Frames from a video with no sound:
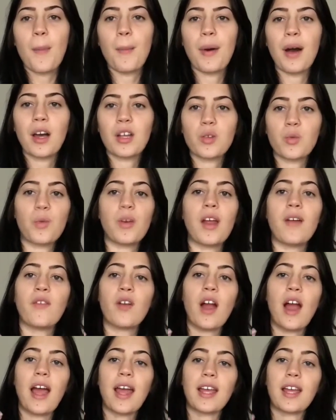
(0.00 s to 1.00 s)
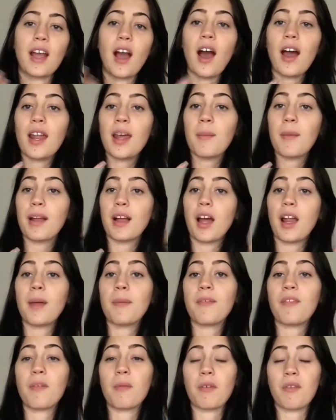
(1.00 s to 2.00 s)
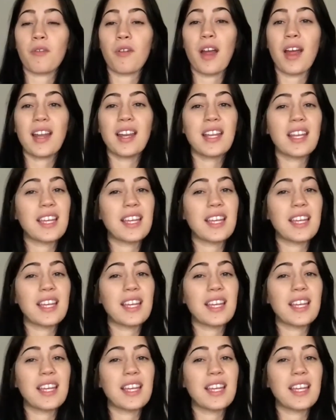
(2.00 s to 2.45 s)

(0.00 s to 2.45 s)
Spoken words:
but whenever I got him from a friend.